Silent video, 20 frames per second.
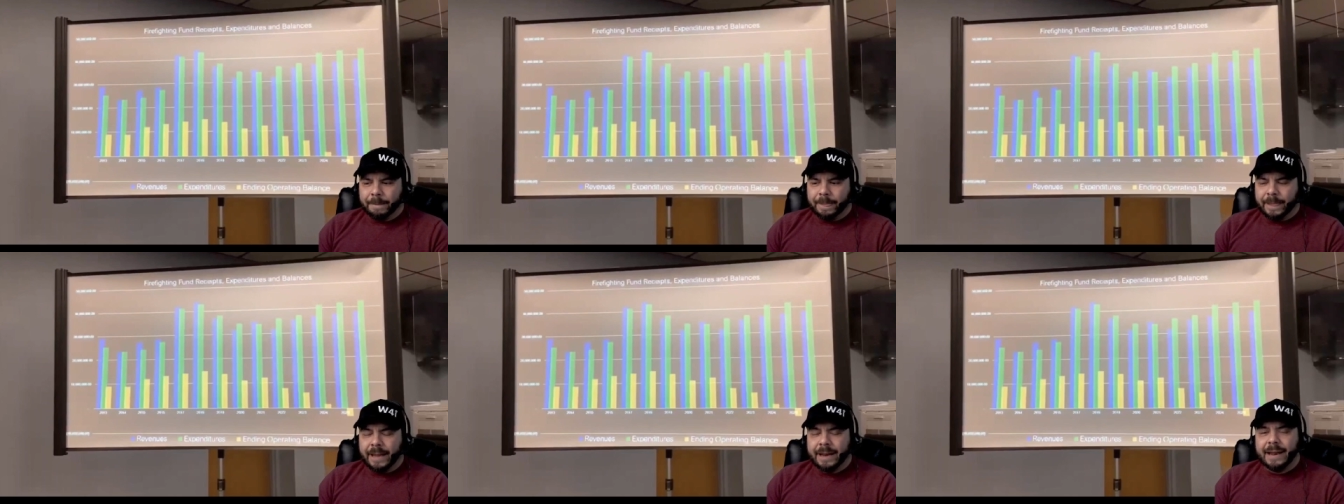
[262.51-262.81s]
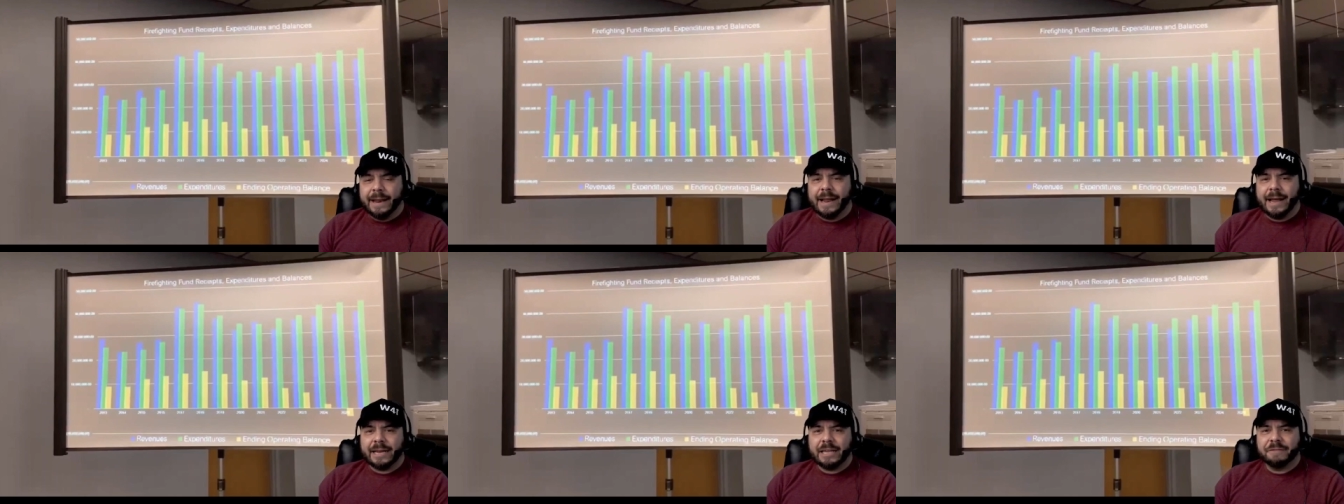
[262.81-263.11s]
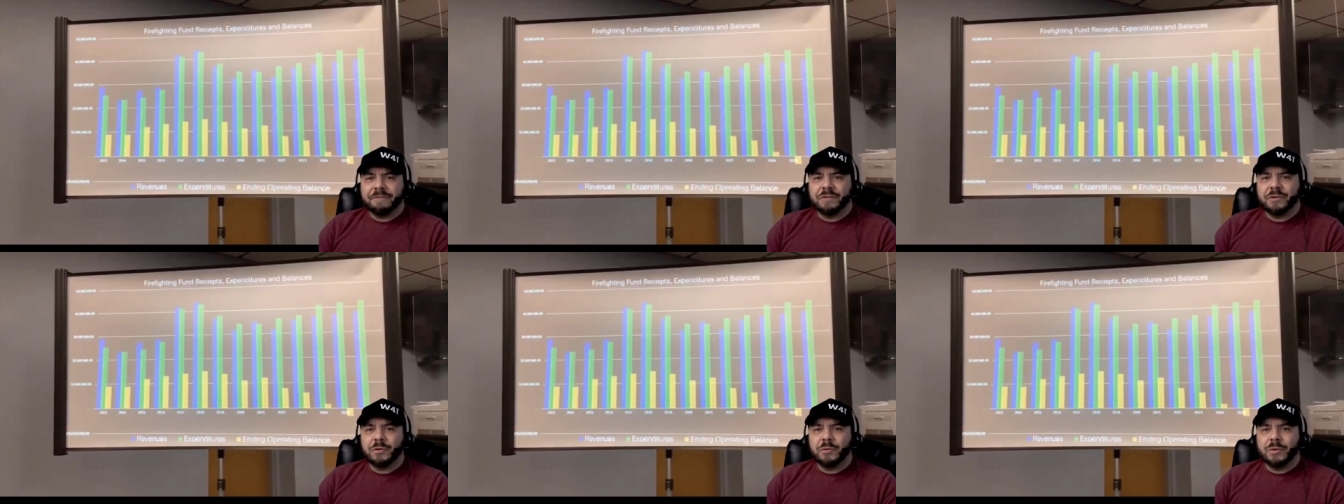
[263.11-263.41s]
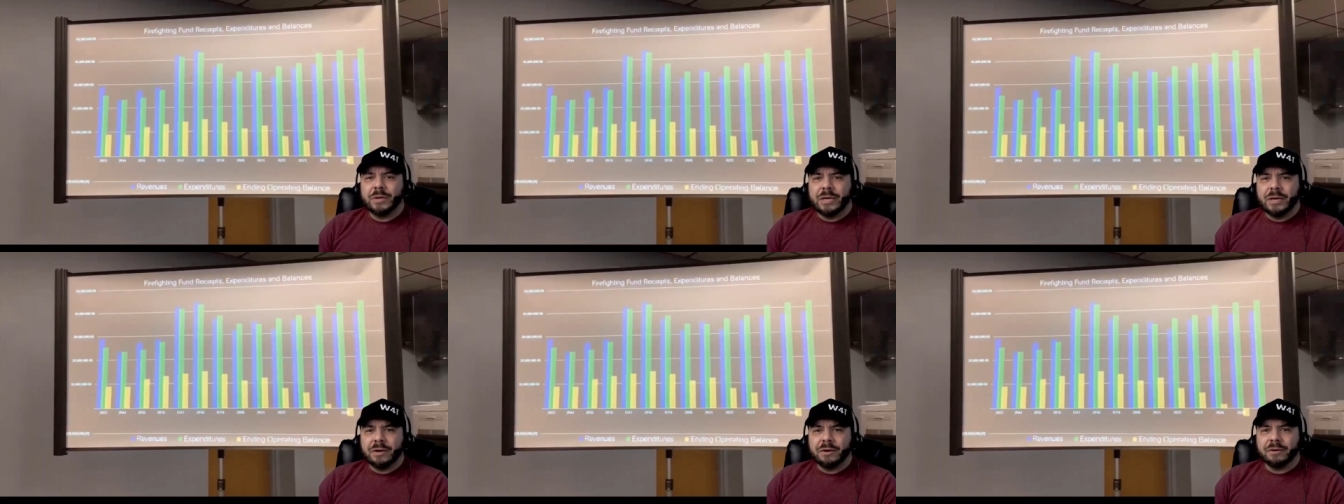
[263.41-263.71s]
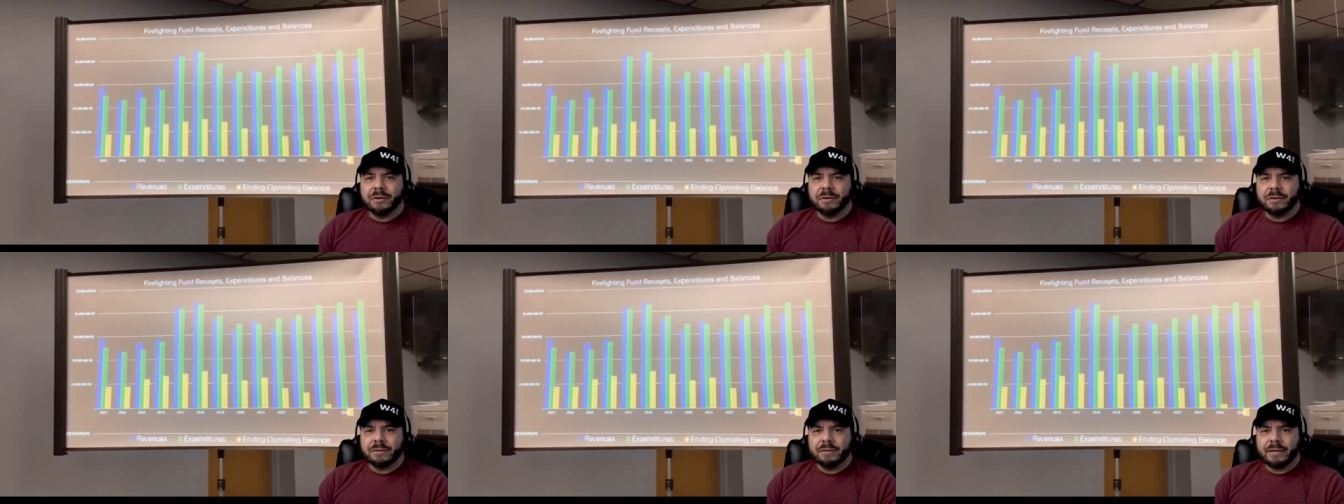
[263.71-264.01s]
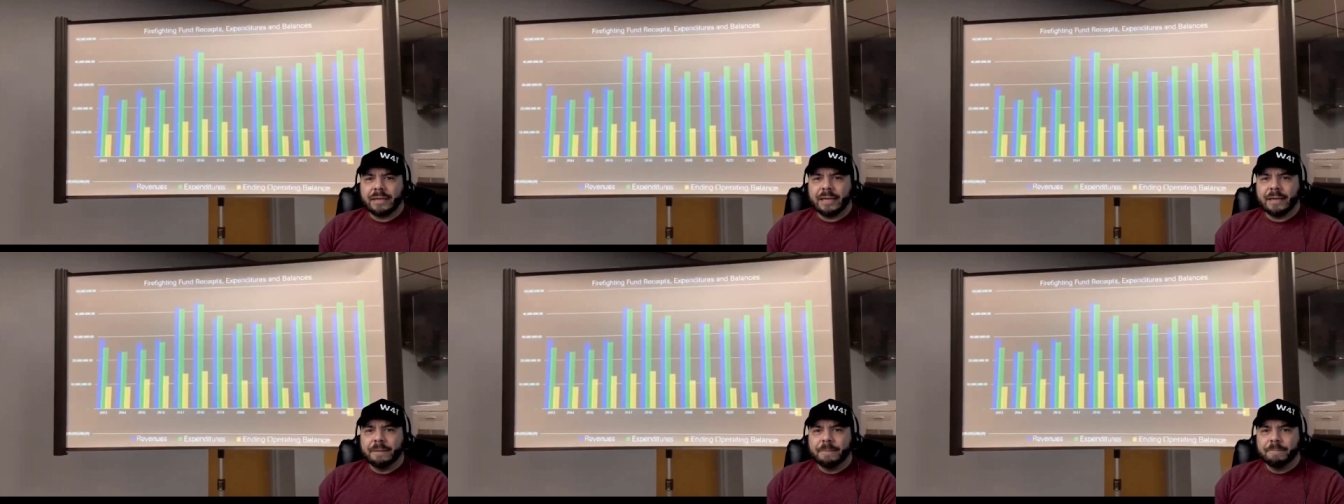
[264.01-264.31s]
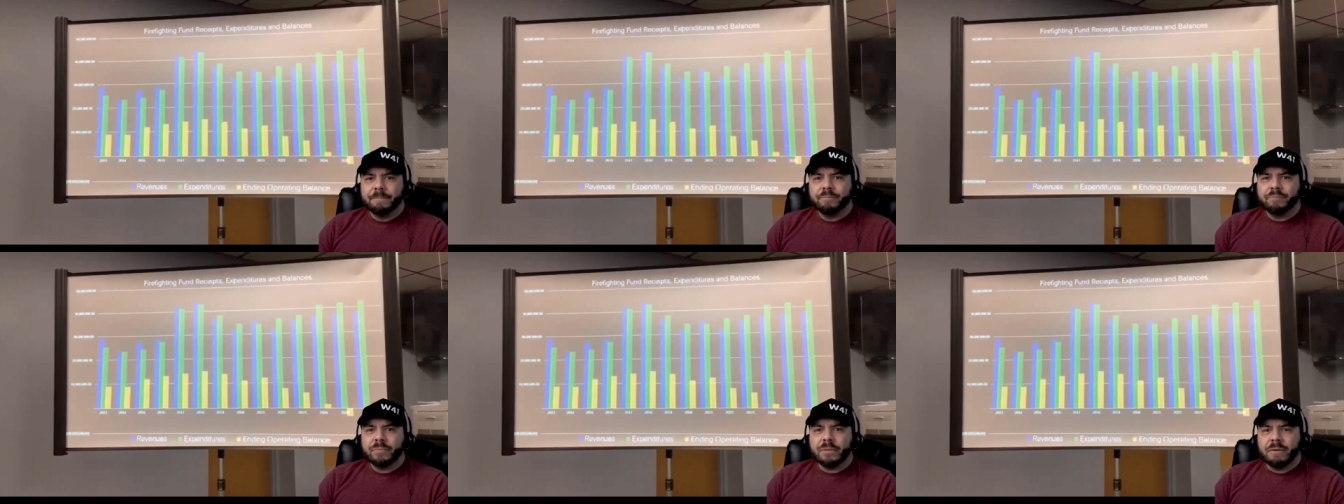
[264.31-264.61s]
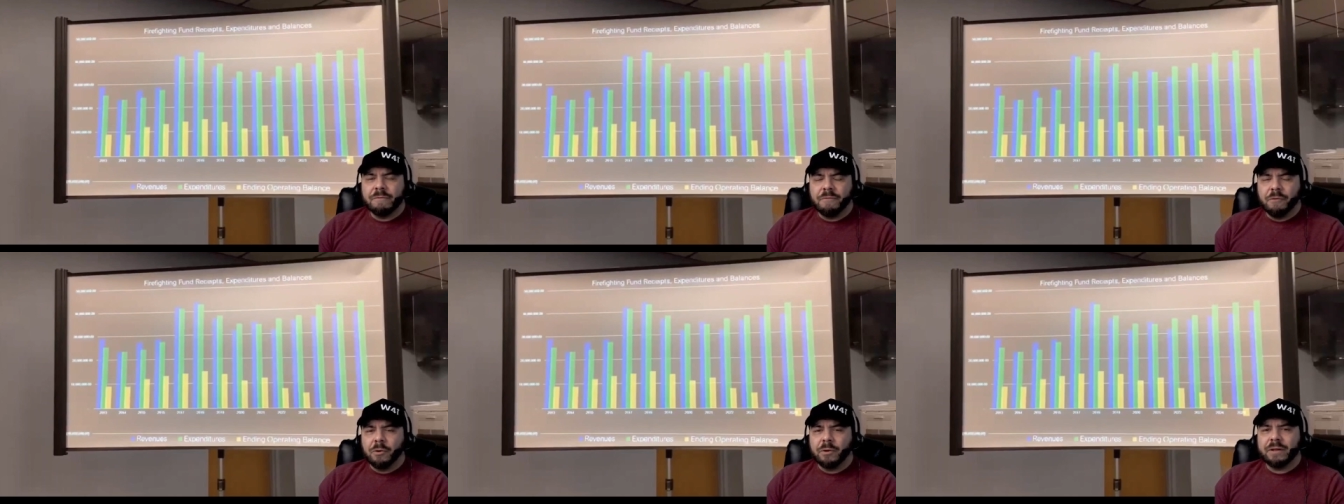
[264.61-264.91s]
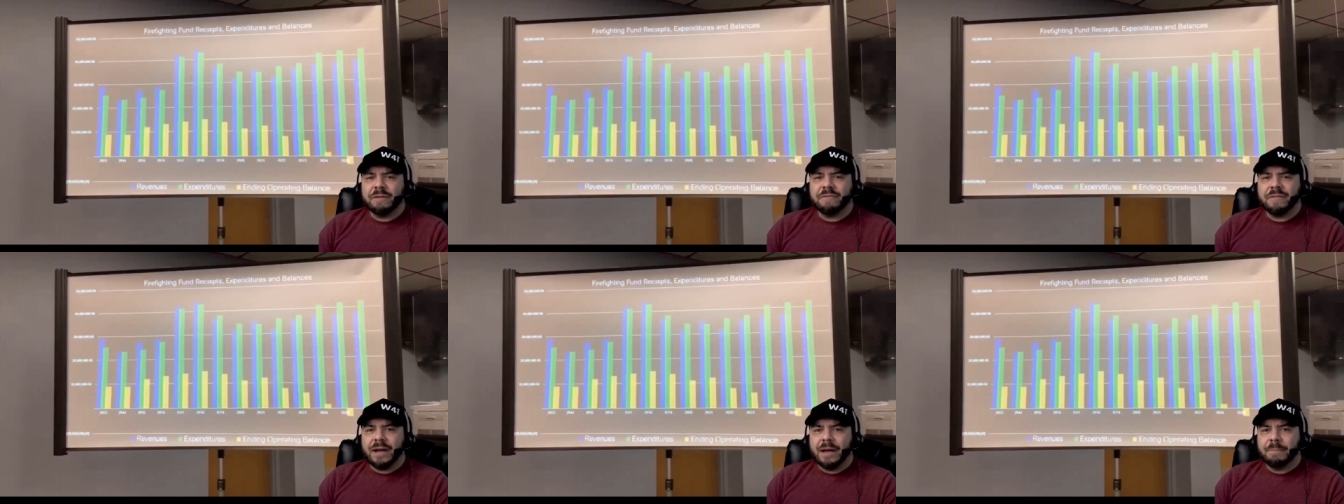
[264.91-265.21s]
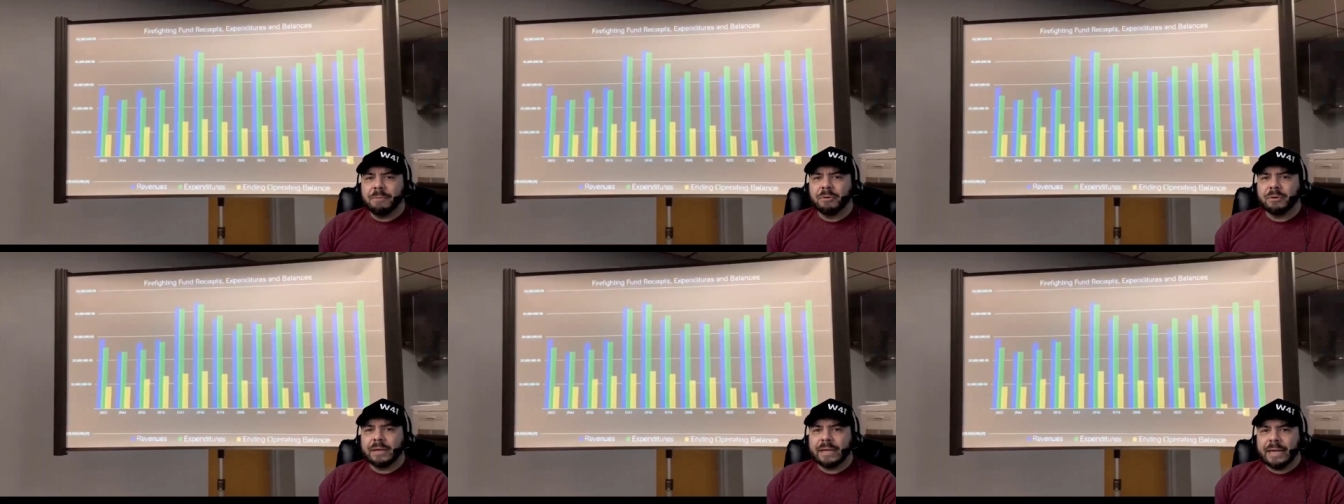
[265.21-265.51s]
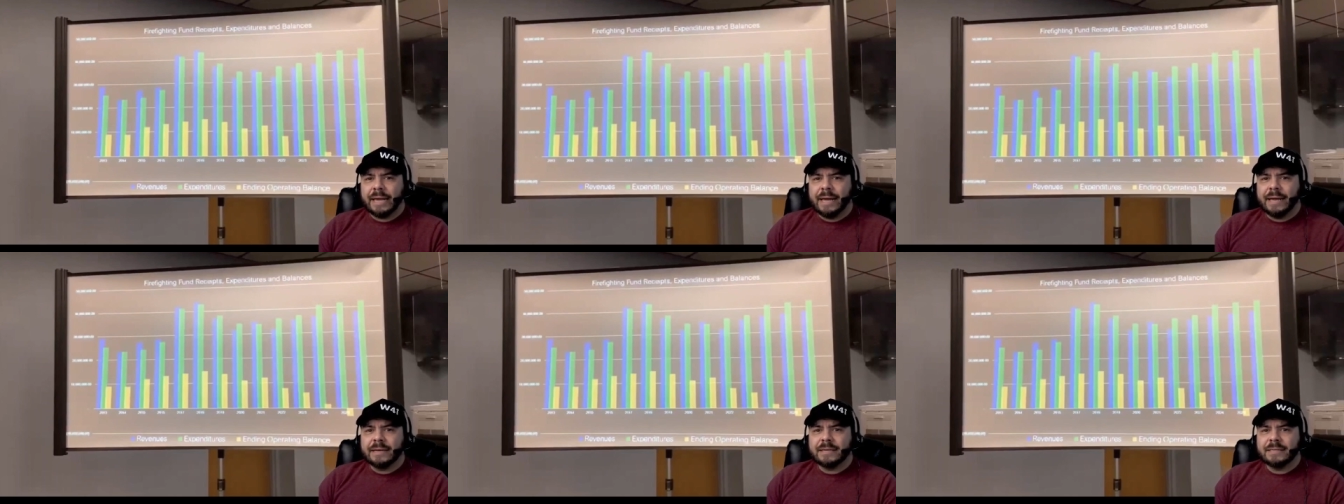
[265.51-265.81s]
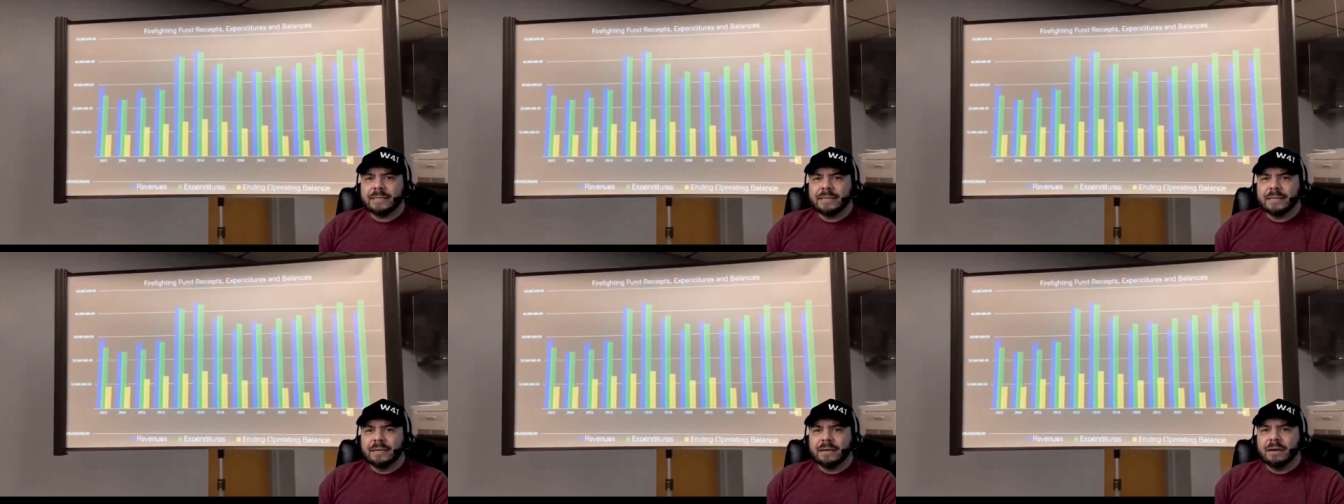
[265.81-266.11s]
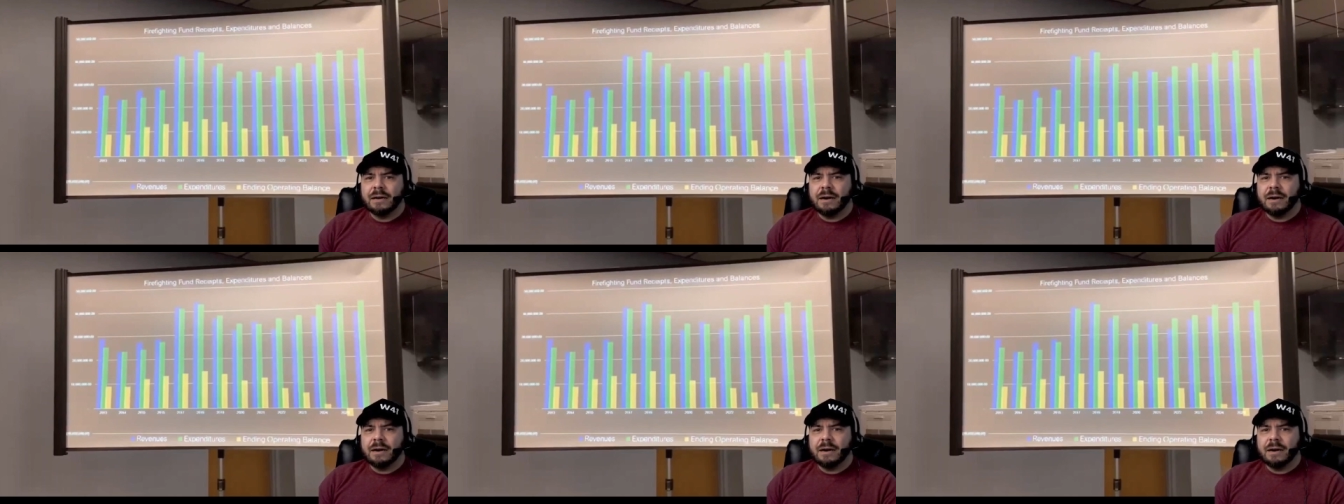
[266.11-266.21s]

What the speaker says: in the next few years 45%